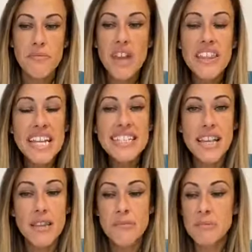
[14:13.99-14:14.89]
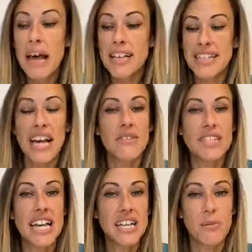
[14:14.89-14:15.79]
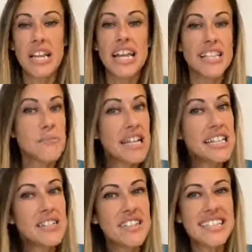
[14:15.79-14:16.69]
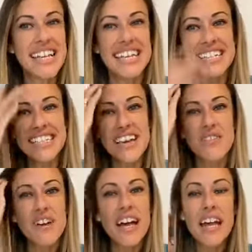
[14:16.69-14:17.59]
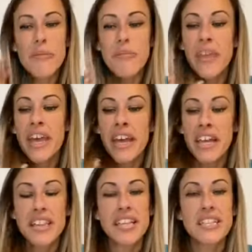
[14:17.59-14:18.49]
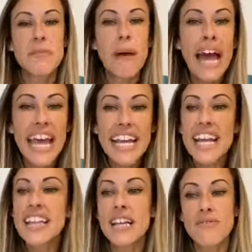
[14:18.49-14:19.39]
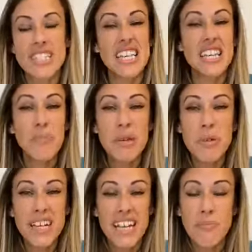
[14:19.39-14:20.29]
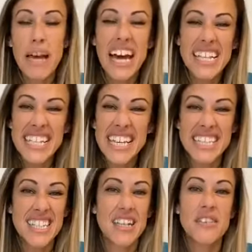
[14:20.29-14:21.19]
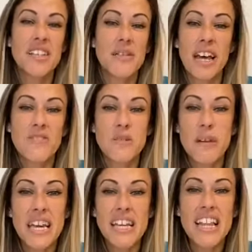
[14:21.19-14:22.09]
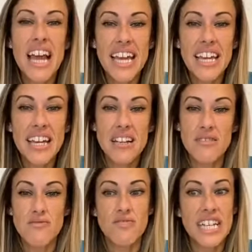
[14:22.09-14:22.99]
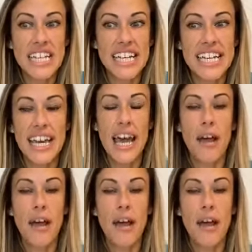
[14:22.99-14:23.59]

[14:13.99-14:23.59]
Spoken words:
they sell themselves. Like we let the smelling do the selling. So there's the buy-in, and then obviously people can have parties. You know, they don't have to be like really